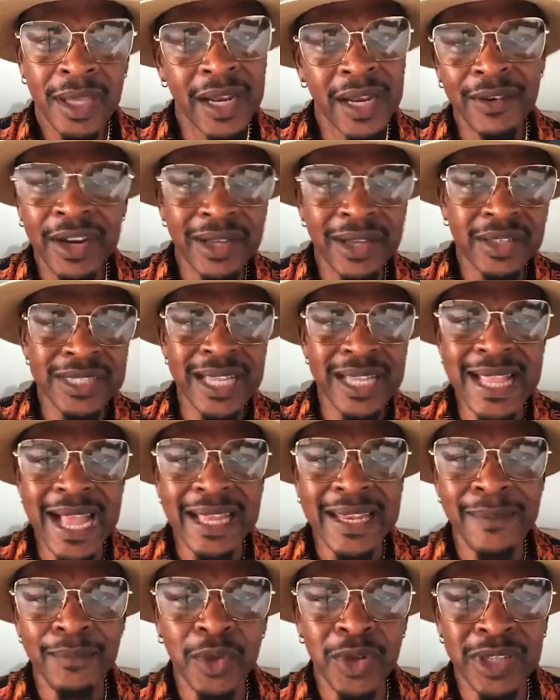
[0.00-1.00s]
You know what
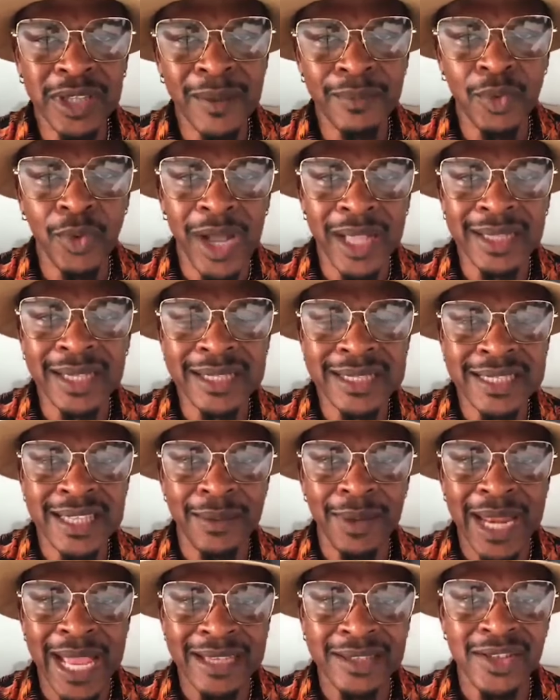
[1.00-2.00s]
I'm saying? Them do and
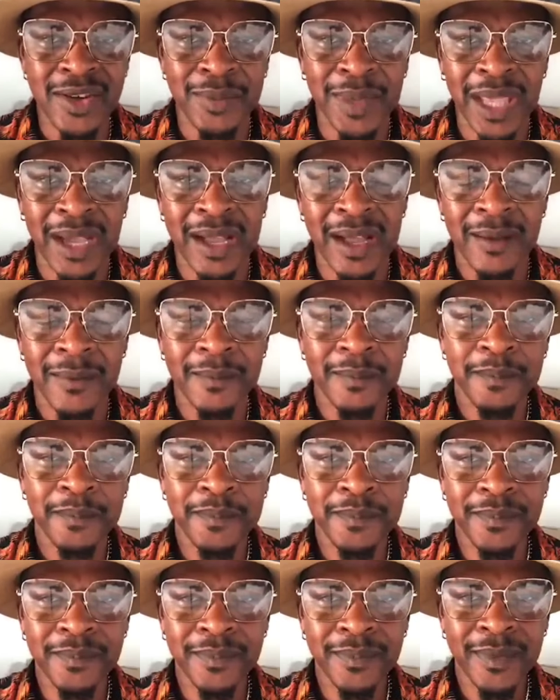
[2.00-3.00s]
destabilize Jamaica.
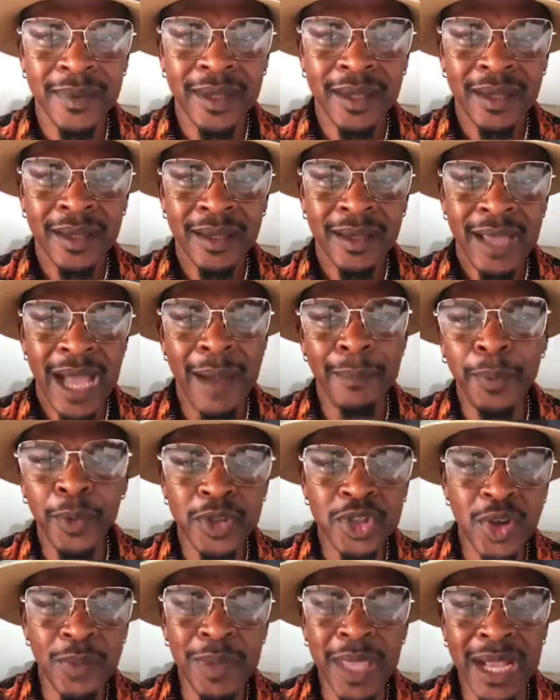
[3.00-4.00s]

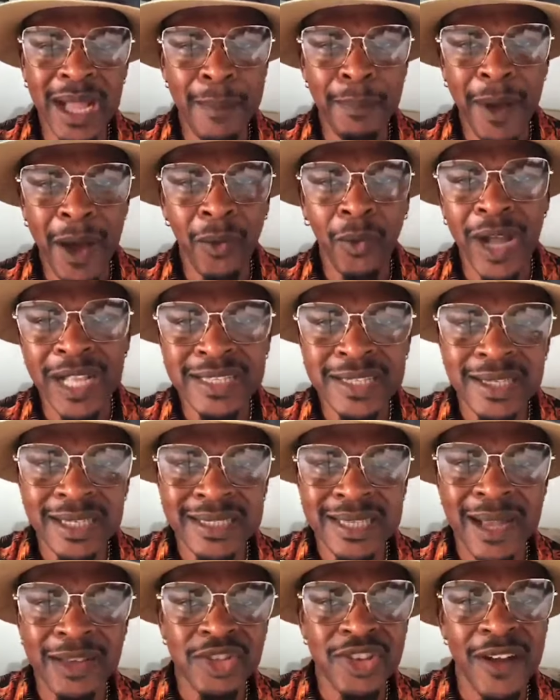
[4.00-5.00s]
And put Jamaica on
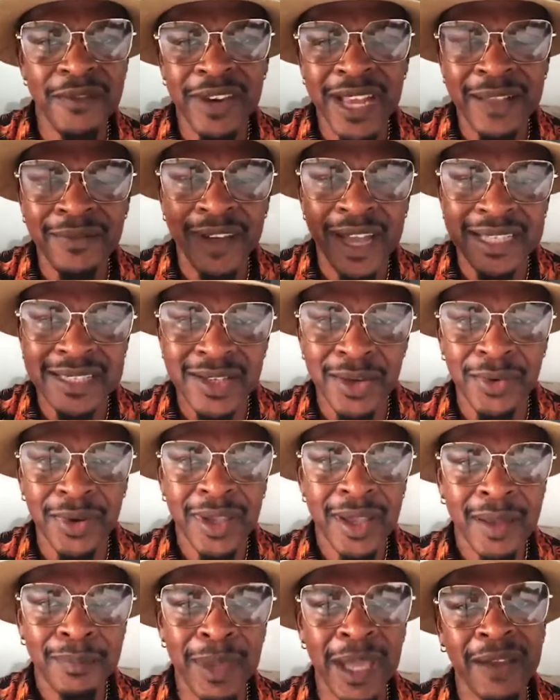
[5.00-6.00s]
watch list and travel
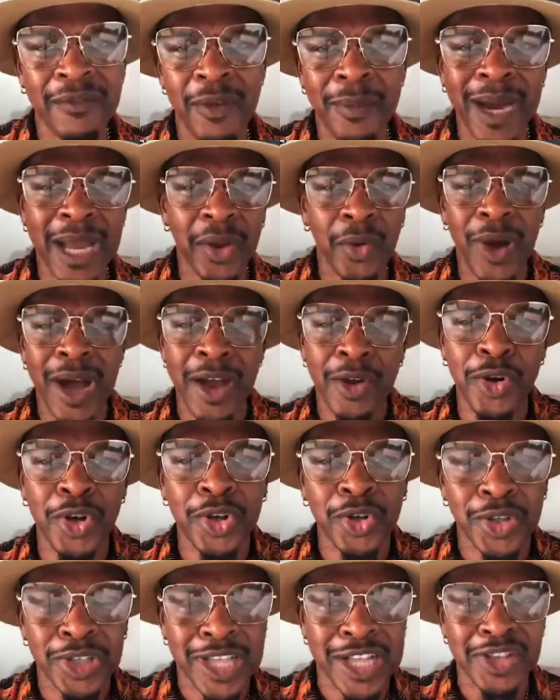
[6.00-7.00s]
advisory. Make everybody want
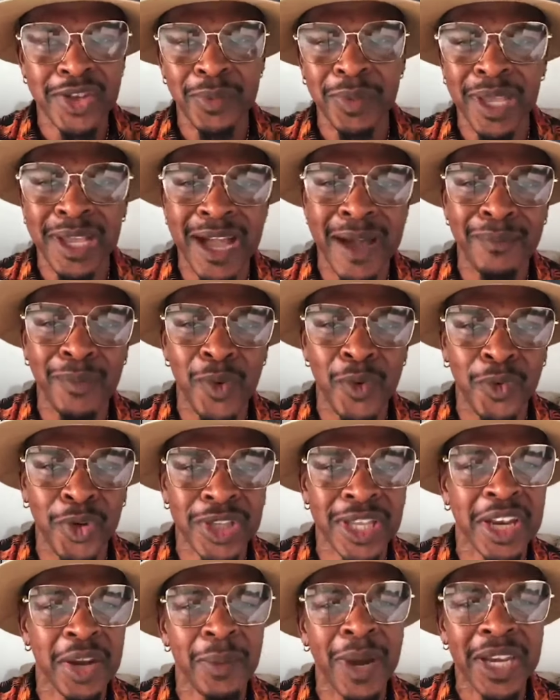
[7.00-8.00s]
to run out of Jamaica and
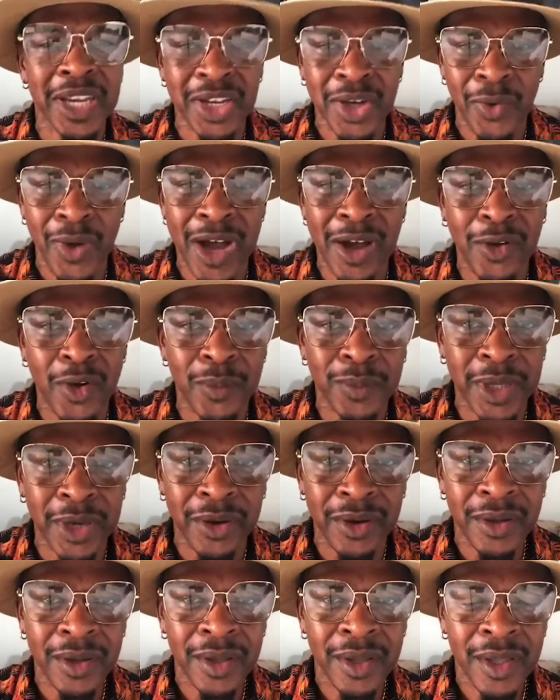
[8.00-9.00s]
move out and nobody know want to come
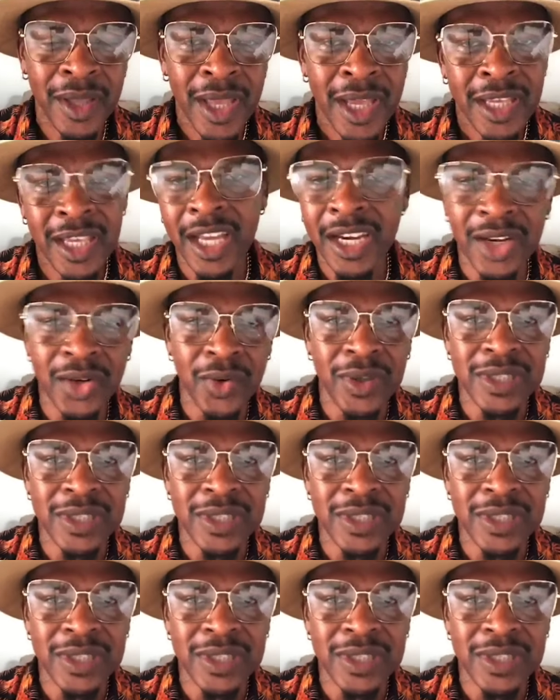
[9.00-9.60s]
here. You